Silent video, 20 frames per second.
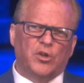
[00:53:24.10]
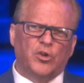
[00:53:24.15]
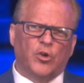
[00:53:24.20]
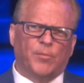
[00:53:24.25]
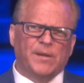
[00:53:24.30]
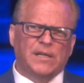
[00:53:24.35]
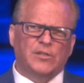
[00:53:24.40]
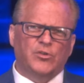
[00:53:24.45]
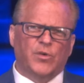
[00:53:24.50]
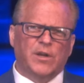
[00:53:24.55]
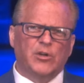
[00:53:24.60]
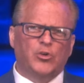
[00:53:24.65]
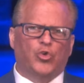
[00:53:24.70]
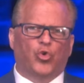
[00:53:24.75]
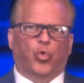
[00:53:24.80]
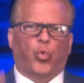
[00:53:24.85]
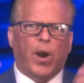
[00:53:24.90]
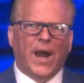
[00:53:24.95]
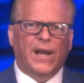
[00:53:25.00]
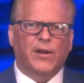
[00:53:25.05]
be doing
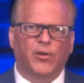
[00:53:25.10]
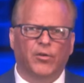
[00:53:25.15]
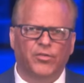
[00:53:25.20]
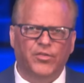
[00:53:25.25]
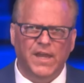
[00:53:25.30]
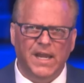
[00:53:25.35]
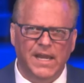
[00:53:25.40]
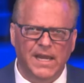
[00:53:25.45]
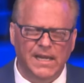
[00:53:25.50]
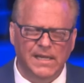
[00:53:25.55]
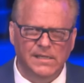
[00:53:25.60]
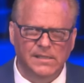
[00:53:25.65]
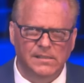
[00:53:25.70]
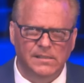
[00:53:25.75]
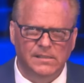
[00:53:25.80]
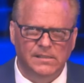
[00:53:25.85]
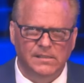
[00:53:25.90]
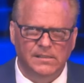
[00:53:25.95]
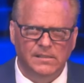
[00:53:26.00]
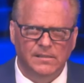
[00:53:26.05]
greater
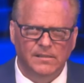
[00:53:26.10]
things?